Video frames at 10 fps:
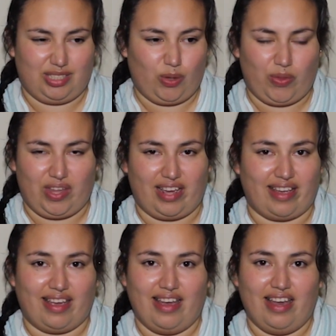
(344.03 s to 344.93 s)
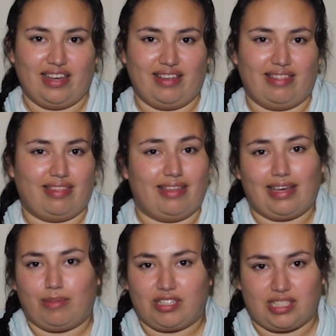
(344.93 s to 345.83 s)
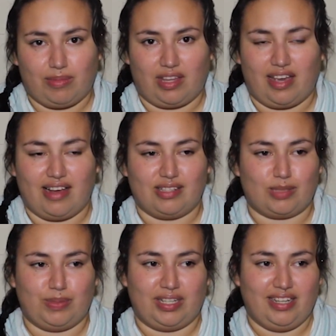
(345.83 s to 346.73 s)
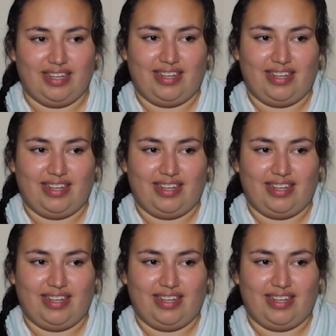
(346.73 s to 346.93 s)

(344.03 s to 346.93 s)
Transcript: so that I can think about something else. But